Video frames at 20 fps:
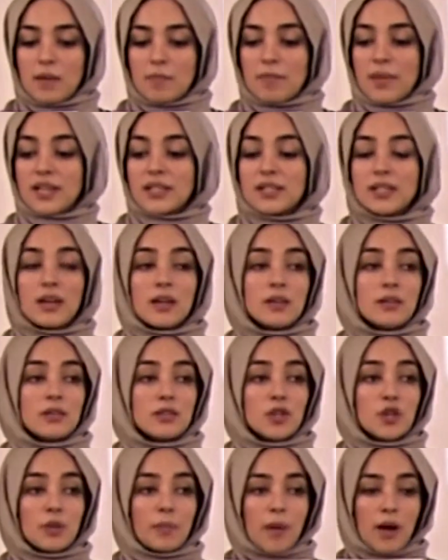My son
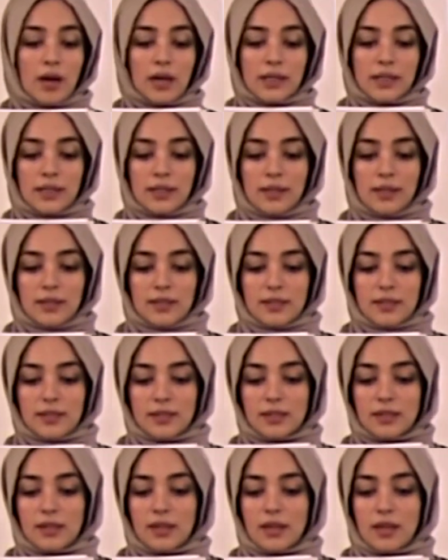took part in
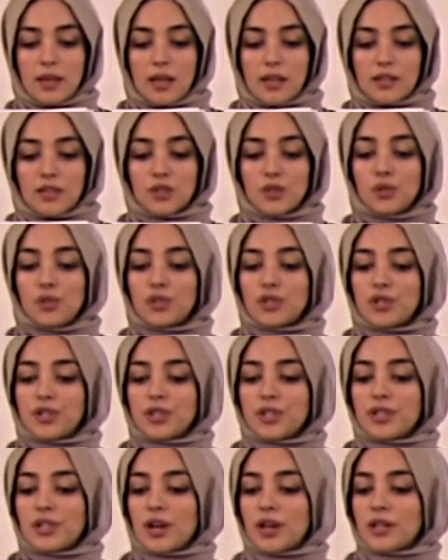this. The
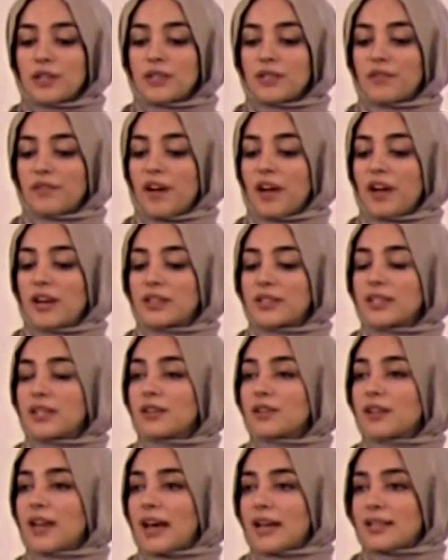soldiers started to fire
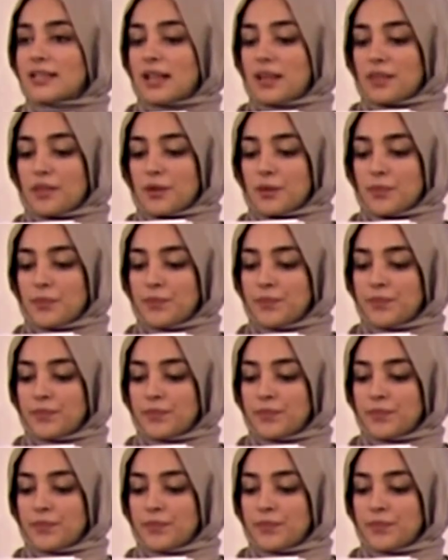tear gas at them.